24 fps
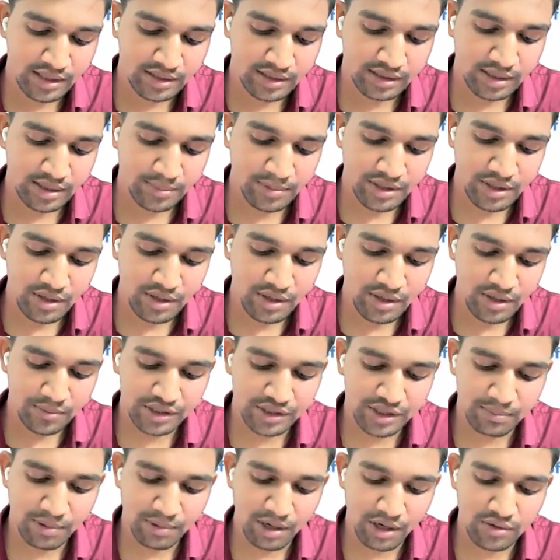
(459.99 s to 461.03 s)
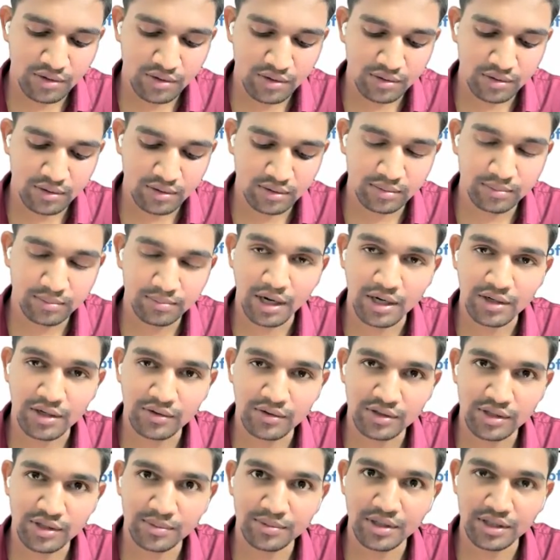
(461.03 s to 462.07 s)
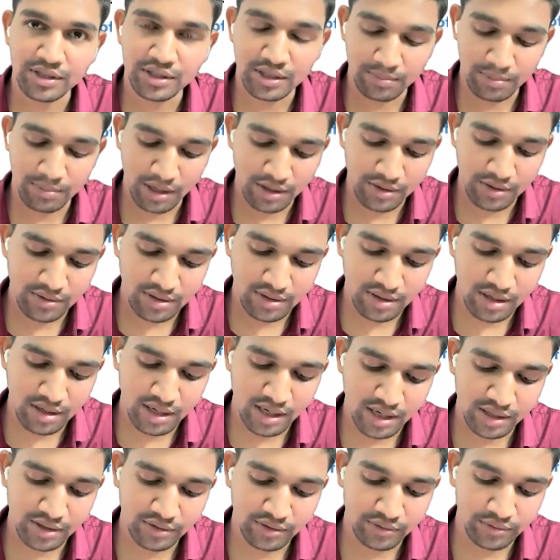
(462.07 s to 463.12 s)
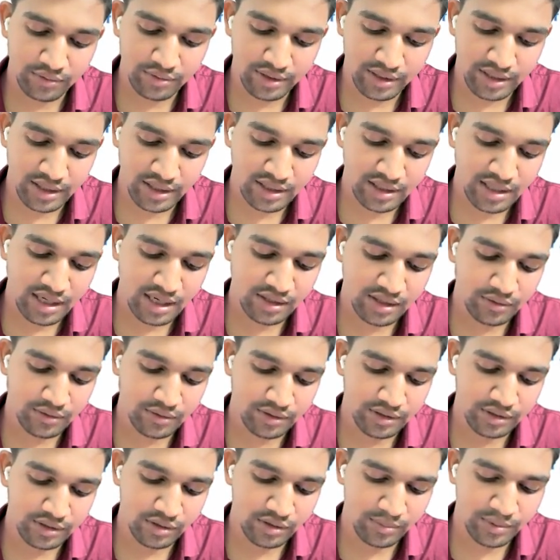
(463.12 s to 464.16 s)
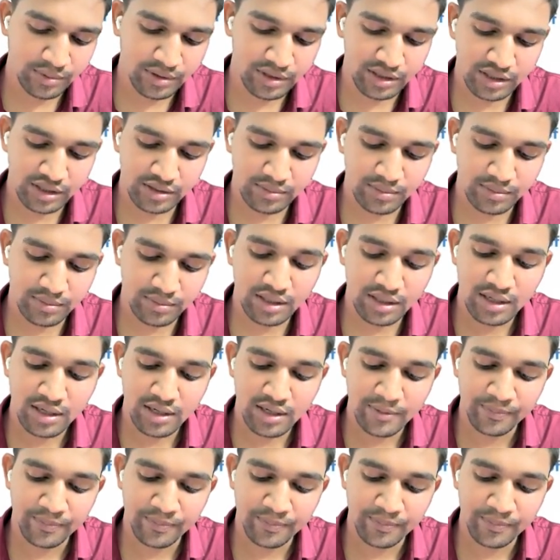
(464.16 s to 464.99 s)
Summary of Section 5, 5 subsection 5 and Rule 10 that notice of enrichment